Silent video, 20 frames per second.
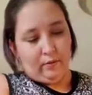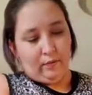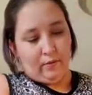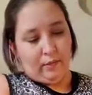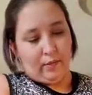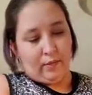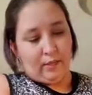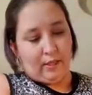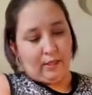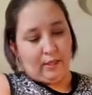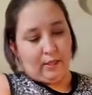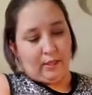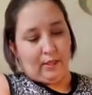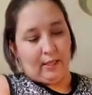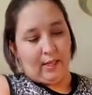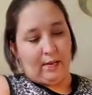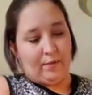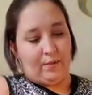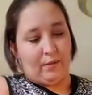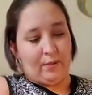The crust doesn't
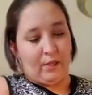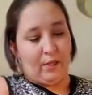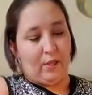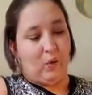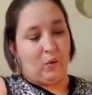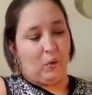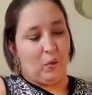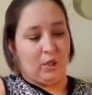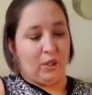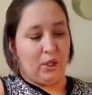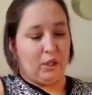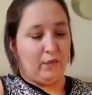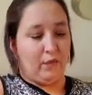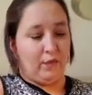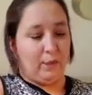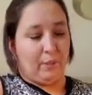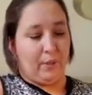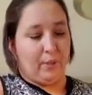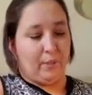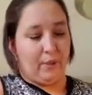have to be gorgeous
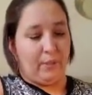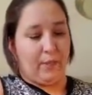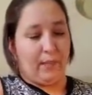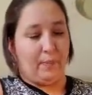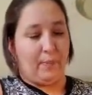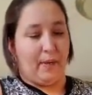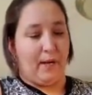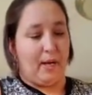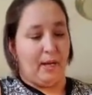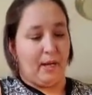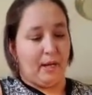for people to eat a pie.